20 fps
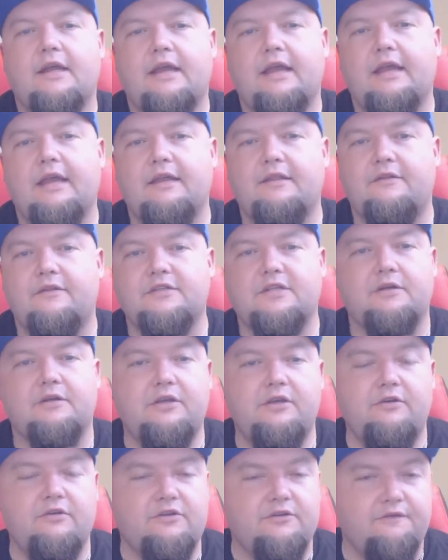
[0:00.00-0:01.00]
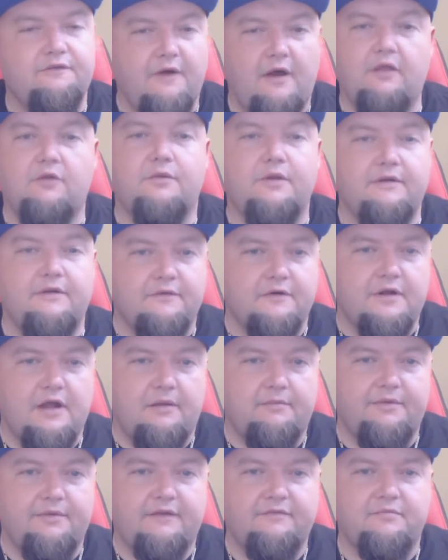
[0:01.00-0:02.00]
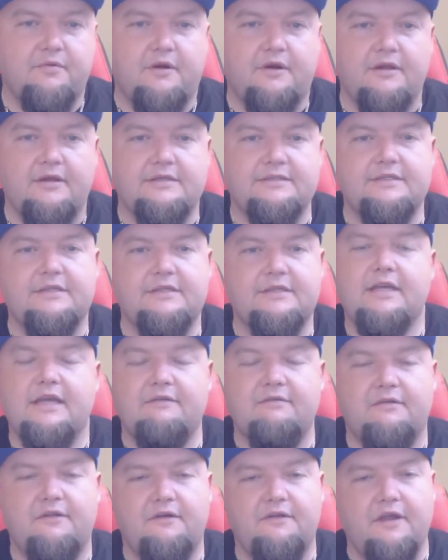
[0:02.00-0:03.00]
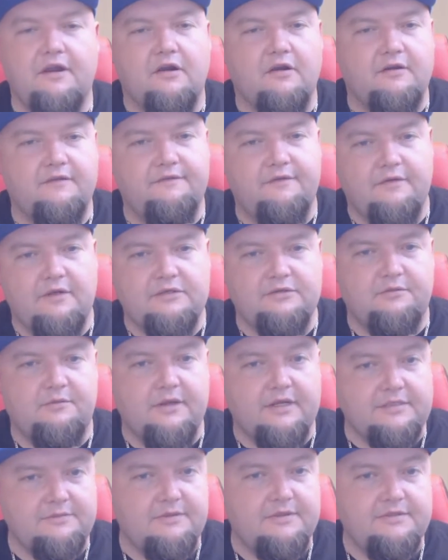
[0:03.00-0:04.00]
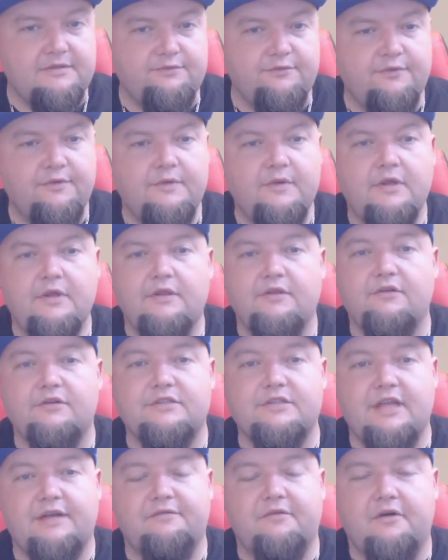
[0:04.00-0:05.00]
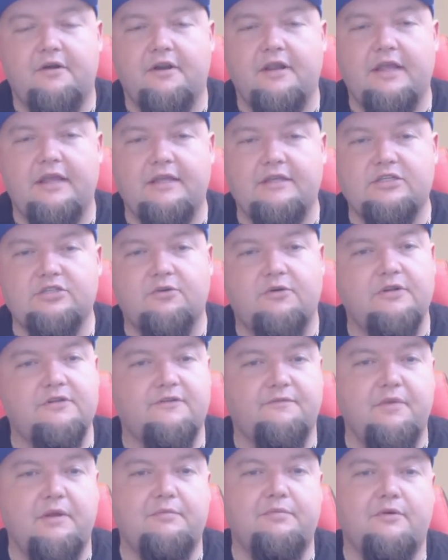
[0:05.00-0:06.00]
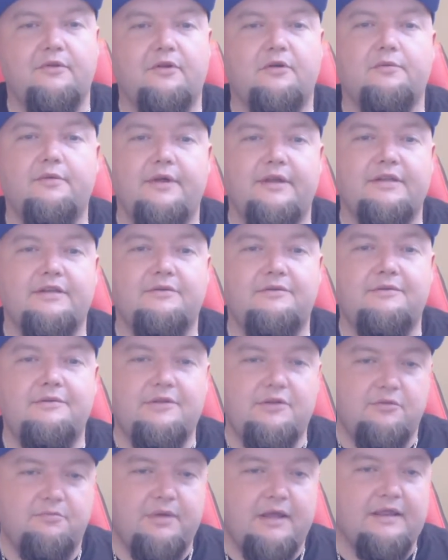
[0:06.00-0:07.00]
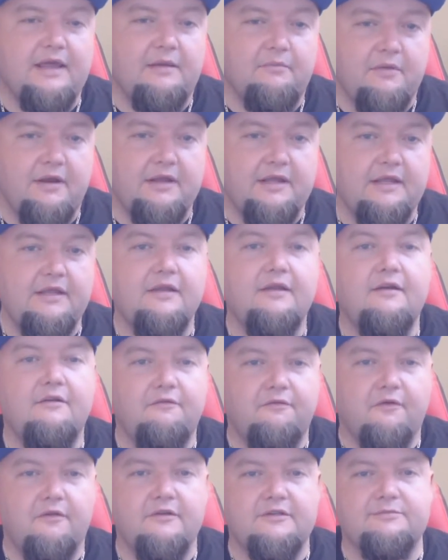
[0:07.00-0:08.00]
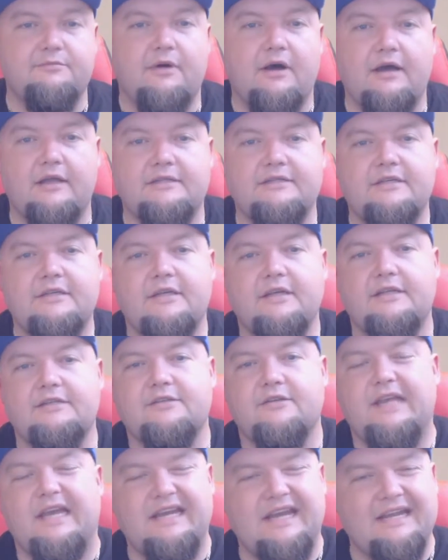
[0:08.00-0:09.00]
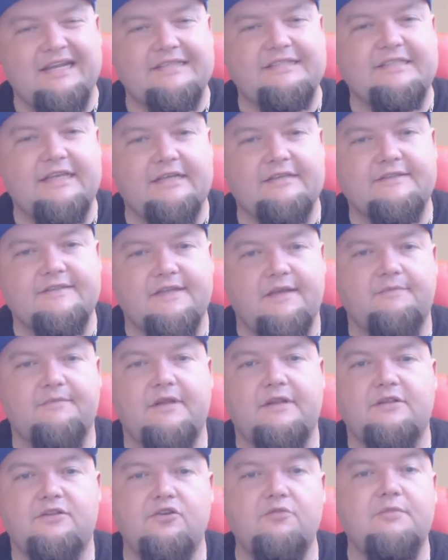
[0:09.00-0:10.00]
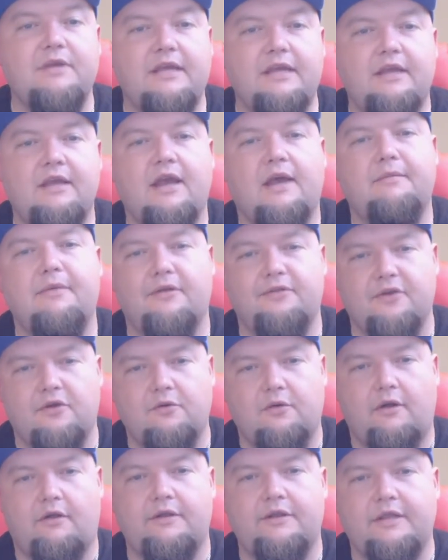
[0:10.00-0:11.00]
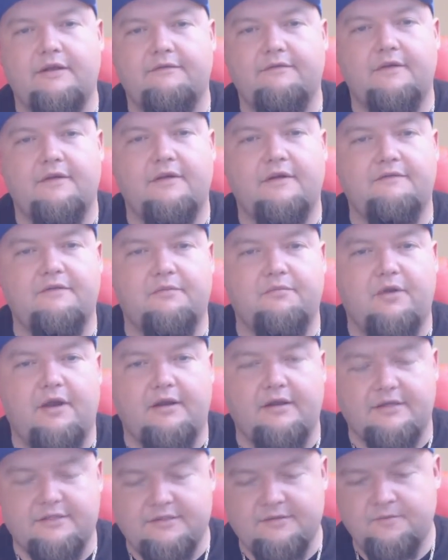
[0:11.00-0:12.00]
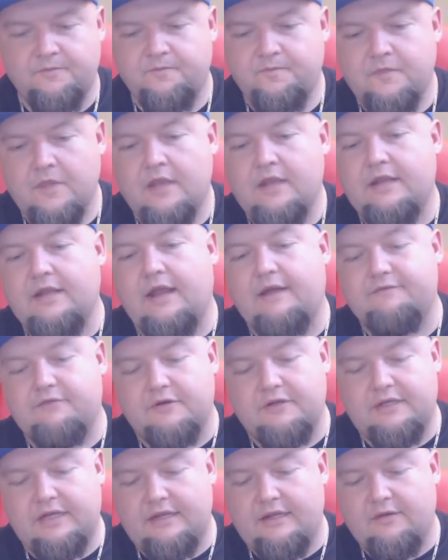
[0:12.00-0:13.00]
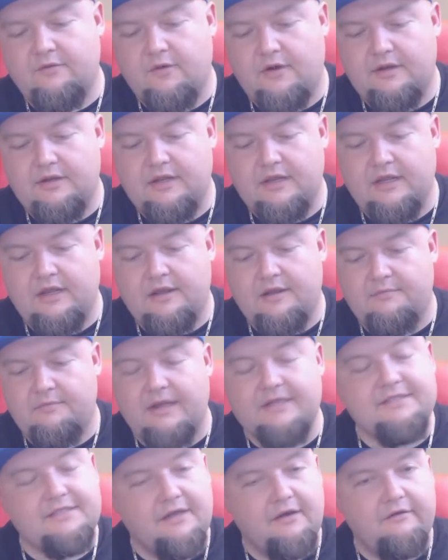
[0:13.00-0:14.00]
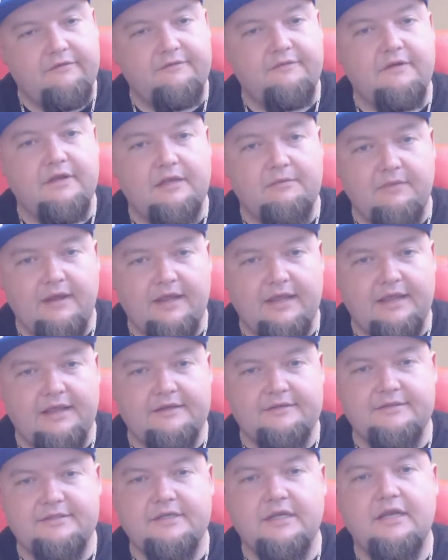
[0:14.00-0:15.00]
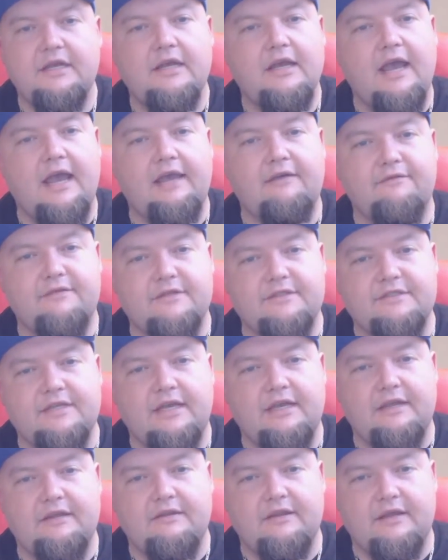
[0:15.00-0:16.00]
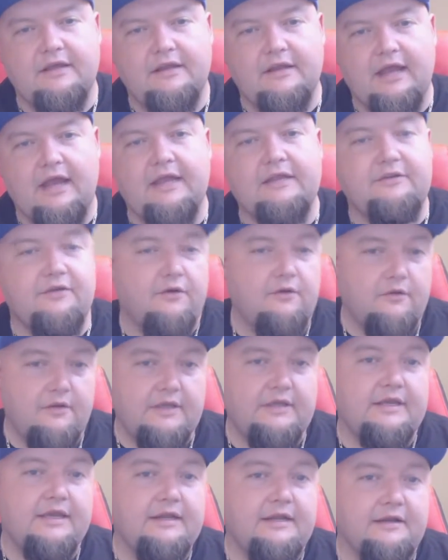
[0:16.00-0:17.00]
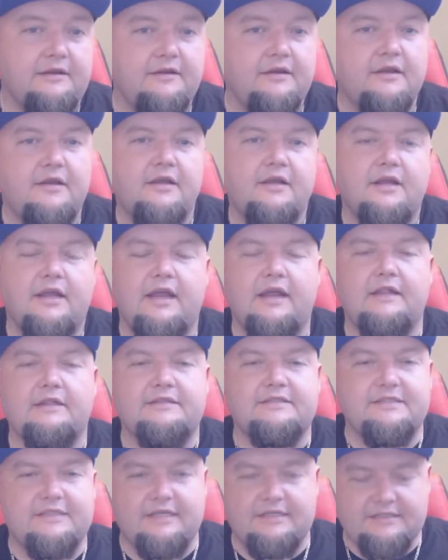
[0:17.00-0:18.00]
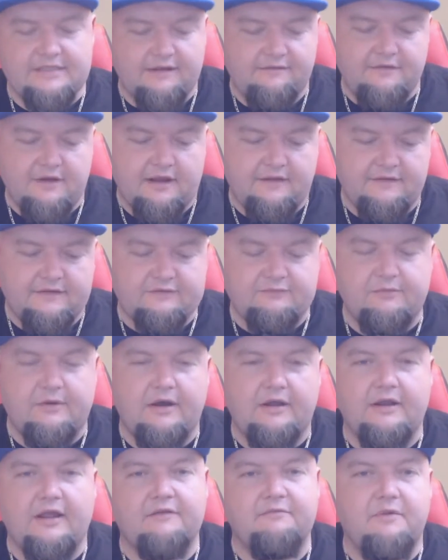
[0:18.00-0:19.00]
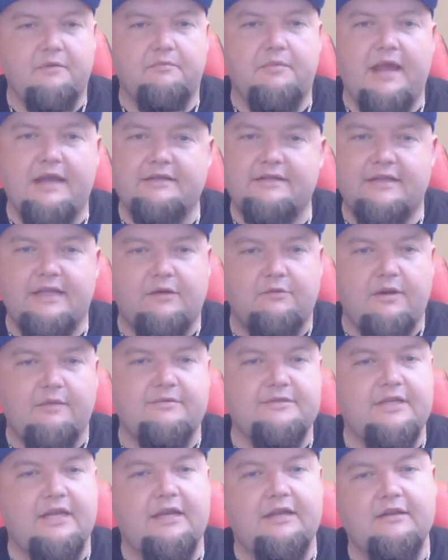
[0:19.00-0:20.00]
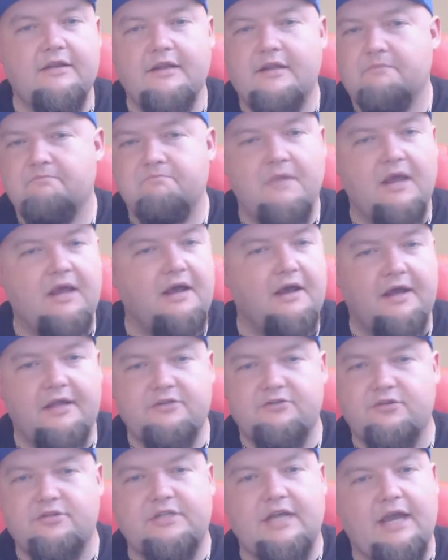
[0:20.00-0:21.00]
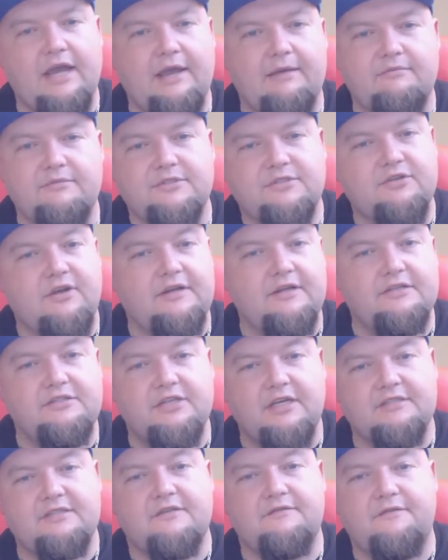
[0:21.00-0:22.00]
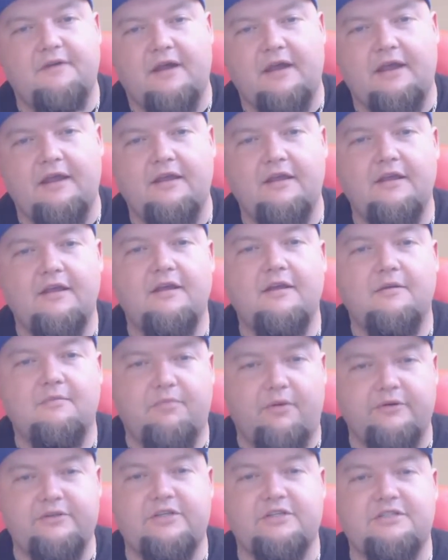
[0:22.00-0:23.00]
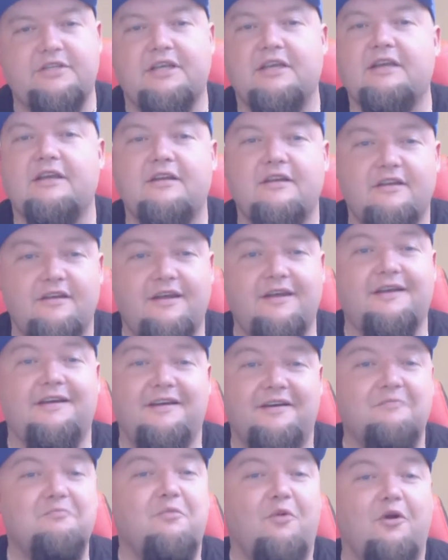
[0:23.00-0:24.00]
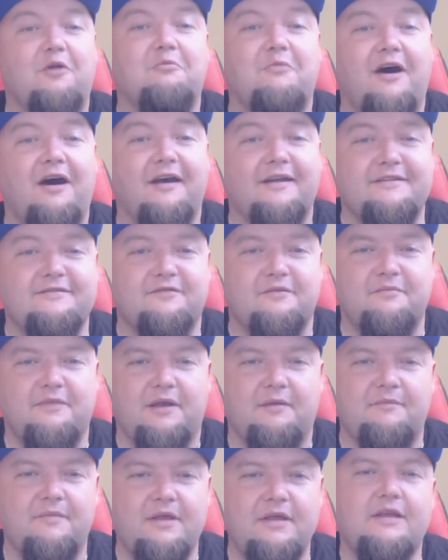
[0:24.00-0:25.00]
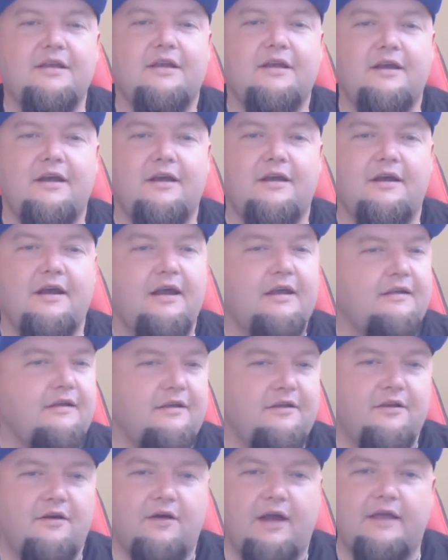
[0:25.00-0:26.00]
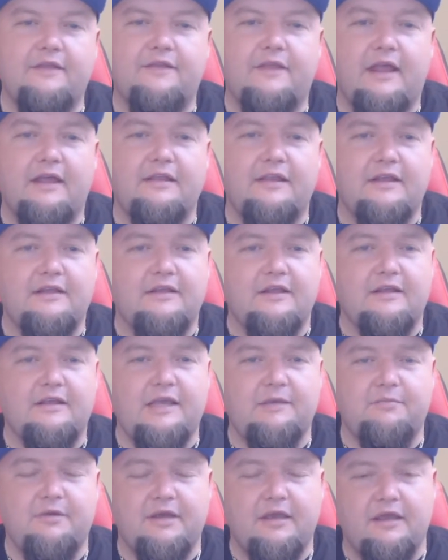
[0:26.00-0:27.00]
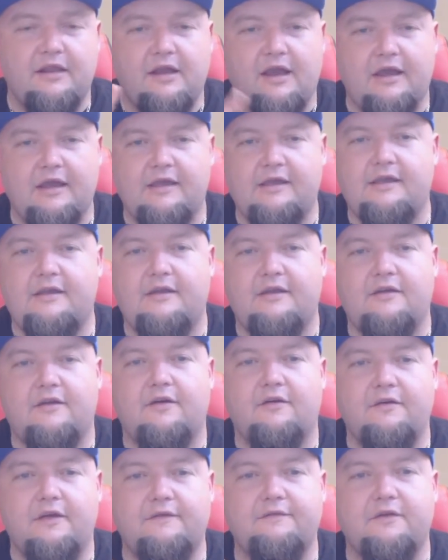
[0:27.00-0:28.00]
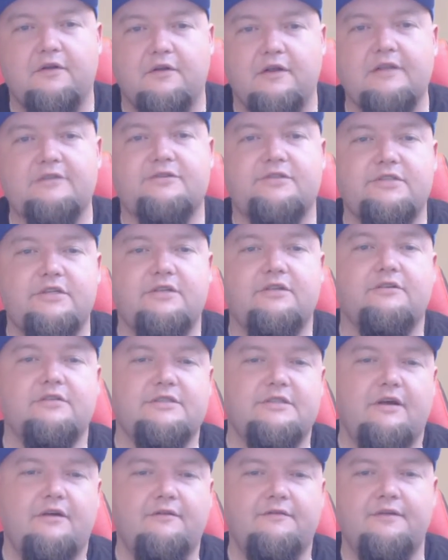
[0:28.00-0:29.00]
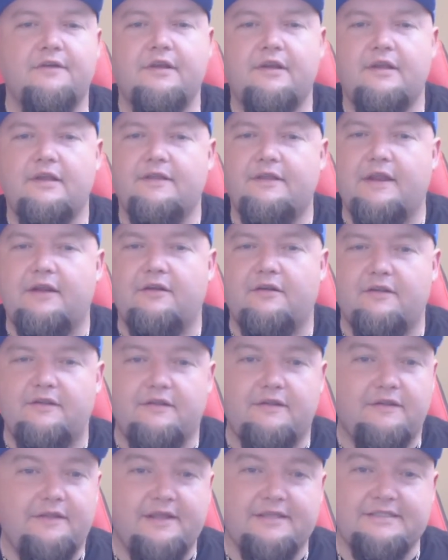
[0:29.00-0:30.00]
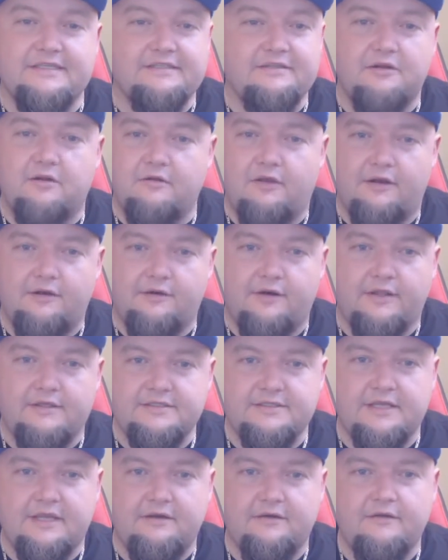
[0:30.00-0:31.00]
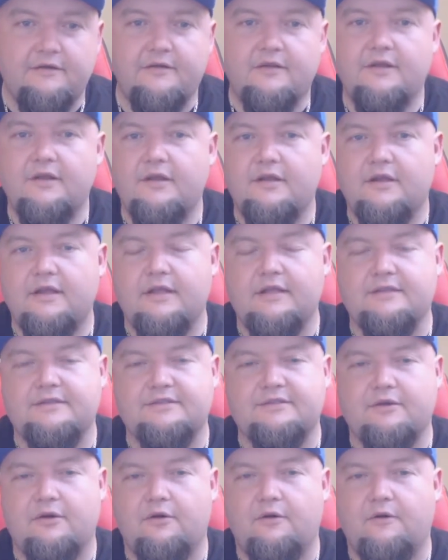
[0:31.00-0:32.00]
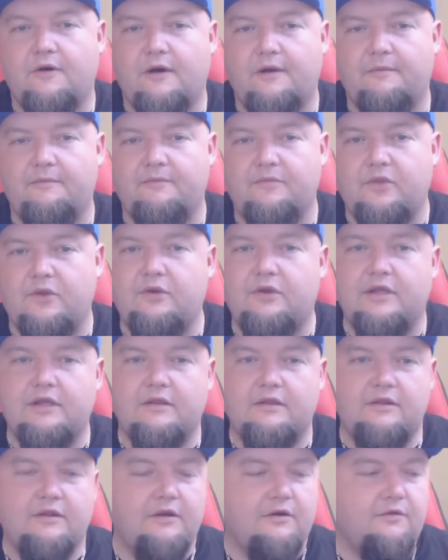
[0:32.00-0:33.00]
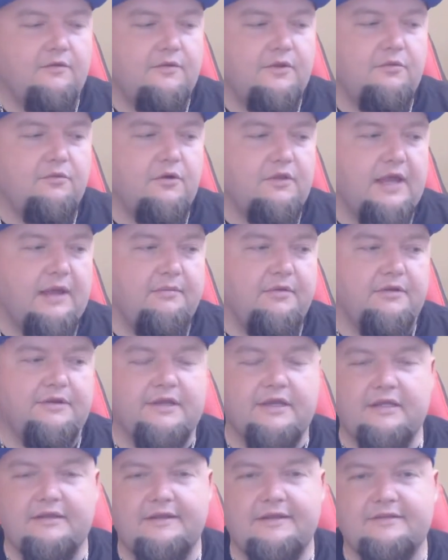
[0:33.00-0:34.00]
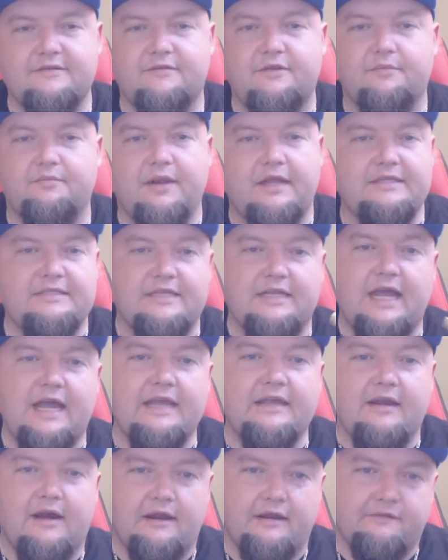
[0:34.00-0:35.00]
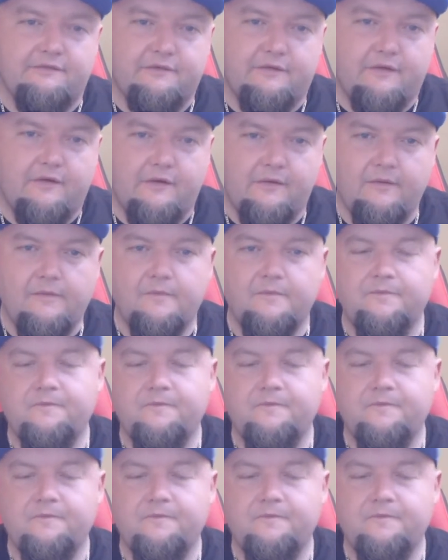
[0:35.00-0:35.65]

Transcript: And there's a huge following for Complyfe products. Even though they are extremely expensive, there's never a shortage of people that are willing to pay that money for those mods. And so that kind of says something to me about the quality of the products. Now, after getting one myself in my hands, I have to say that I totally get it. And since I've gotten this mod, I've been back to that website 100 times trying to justify purchasing more mods from them. You know, I think that keeping an eye, you know, if you're interested yourself, this is no longer on sale, and so you will not be able to get this for the price that I got it for.